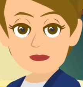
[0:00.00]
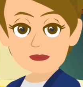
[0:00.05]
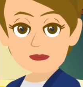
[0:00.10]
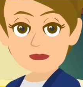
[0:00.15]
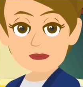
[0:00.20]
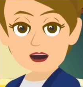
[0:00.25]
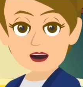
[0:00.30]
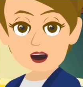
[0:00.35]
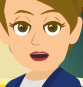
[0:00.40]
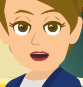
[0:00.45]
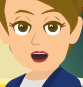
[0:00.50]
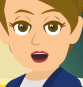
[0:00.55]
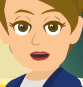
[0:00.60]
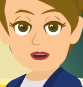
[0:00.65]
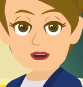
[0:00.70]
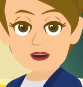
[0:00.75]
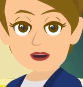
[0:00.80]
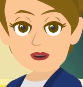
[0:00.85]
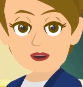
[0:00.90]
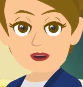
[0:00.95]
I'm no
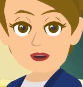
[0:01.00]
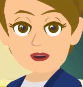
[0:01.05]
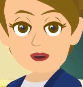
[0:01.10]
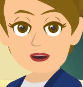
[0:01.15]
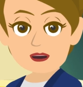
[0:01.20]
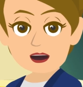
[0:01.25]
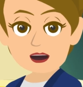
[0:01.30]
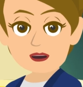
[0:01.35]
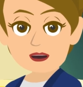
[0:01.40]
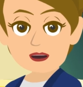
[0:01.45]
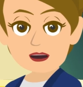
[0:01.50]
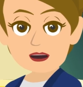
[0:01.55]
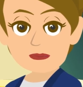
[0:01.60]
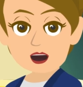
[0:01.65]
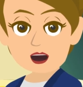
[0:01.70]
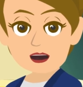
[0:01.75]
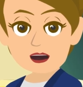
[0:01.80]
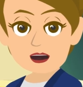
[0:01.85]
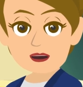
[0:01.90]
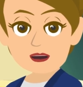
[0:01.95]
longer writing it
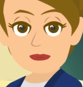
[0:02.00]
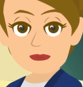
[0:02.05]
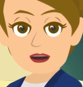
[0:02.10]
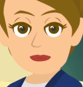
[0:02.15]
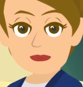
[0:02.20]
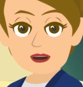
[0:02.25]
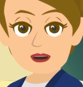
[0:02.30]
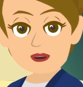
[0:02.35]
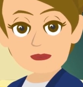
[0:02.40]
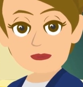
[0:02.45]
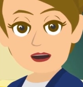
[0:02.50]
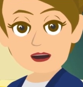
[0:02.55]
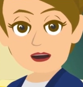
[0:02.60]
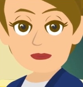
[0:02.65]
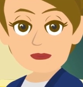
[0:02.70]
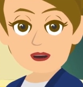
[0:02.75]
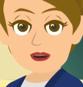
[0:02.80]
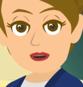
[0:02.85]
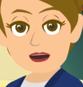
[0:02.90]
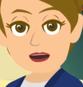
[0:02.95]
down as something to
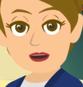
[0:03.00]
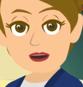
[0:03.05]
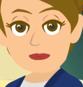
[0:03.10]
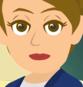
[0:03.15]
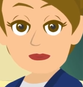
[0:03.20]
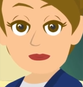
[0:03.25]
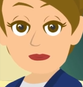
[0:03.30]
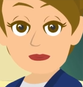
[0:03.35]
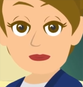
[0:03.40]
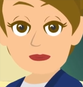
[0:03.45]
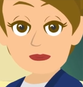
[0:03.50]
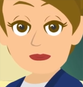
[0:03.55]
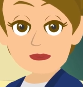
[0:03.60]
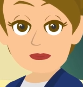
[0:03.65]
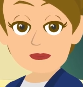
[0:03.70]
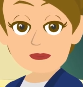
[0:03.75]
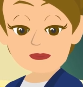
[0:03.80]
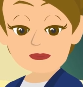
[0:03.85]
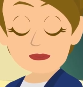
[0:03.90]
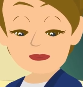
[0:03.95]
tend to later.
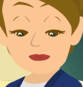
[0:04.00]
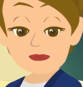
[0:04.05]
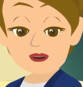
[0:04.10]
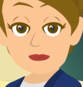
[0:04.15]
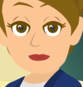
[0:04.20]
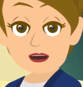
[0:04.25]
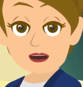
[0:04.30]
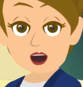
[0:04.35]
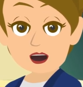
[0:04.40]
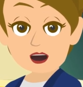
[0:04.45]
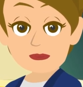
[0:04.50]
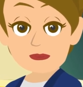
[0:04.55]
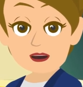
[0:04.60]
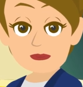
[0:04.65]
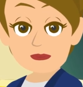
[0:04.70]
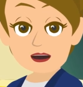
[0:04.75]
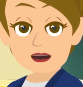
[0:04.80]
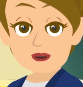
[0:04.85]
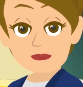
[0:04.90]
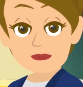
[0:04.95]
She's doing her
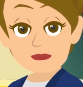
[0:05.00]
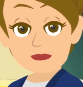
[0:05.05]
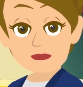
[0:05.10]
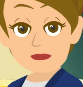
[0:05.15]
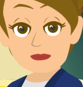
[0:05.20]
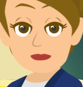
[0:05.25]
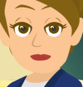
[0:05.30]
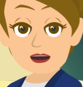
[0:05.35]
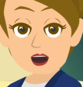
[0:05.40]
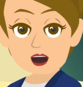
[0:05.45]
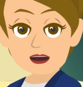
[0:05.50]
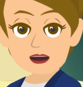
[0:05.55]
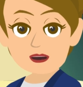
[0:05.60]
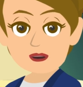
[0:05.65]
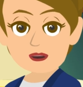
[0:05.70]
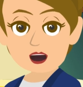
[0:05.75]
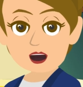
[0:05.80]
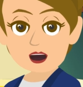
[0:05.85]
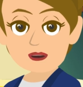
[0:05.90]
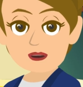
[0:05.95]
best that when an
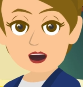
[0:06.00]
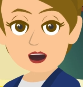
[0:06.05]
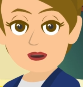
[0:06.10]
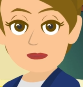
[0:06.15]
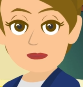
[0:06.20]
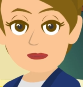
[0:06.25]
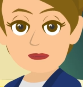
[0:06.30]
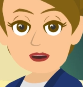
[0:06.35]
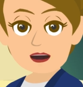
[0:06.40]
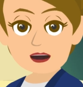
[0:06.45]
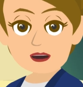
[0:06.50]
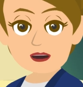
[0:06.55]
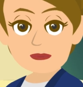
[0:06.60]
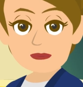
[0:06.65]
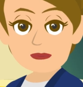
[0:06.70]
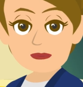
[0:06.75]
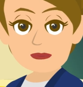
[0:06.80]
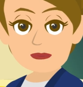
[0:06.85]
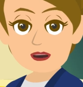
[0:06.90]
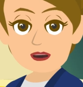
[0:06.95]
impulse comes,
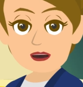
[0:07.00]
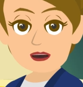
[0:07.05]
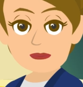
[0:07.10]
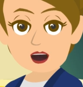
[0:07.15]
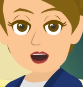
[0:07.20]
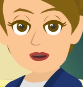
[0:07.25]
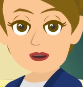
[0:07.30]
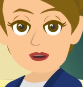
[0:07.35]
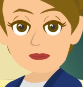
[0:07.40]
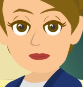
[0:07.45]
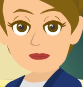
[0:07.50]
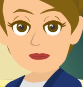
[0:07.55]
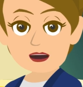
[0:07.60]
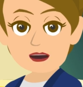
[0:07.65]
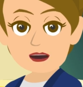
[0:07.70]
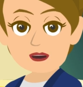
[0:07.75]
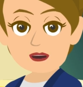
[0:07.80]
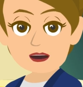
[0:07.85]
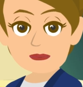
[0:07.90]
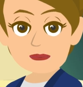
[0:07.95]
when she thinks of
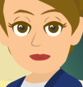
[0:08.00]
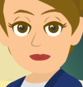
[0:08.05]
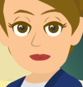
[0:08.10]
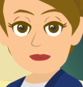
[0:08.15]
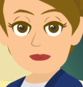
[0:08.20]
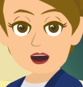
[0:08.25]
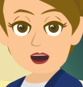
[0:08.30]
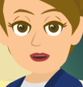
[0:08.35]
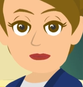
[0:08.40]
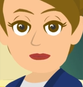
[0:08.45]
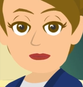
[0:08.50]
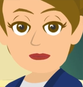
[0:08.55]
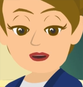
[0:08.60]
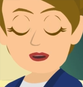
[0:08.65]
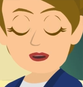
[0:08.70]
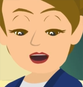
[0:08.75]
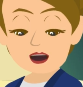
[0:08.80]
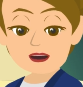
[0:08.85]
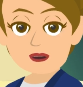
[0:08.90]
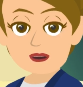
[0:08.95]
someone, that's the
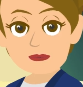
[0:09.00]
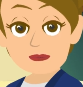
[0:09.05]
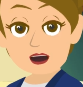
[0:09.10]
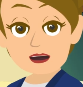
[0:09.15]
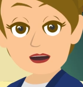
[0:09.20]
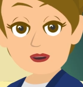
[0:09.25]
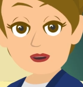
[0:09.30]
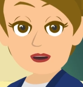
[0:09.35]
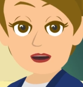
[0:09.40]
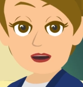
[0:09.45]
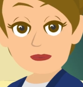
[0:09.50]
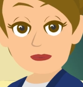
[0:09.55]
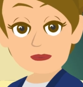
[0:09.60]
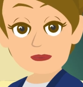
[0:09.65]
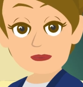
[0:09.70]
time to call them.